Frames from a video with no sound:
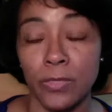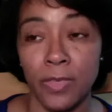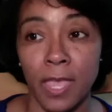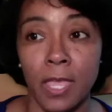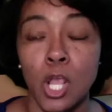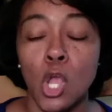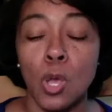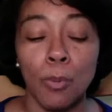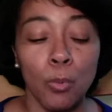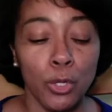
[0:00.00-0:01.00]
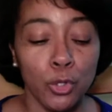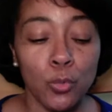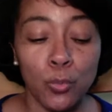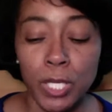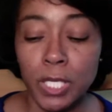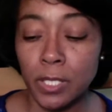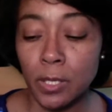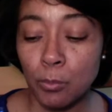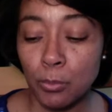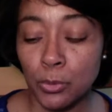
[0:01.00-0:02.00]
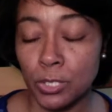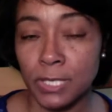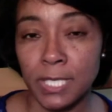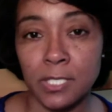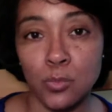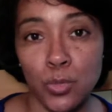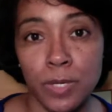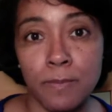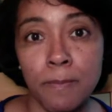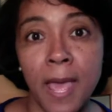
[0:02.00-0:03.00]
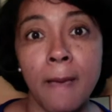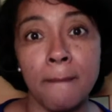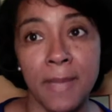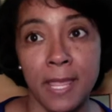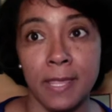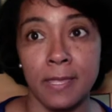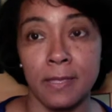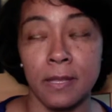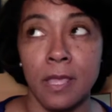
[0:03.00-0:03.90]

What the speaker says: that. But when you're reading a book that's written by a man,